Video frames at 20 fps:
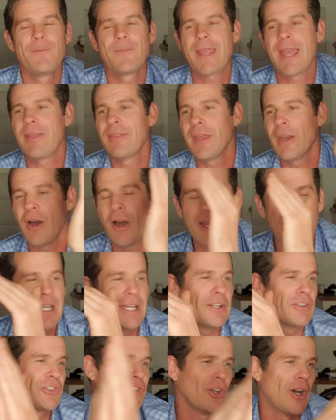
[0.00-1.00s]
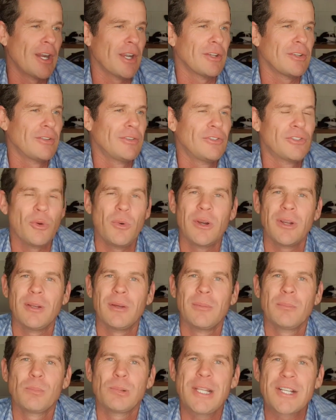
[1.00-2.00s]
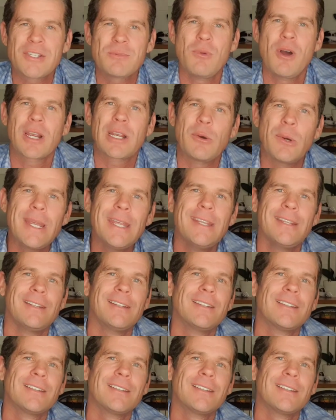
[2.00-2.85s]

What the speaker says: And then I get excited to want to pleasure my queen,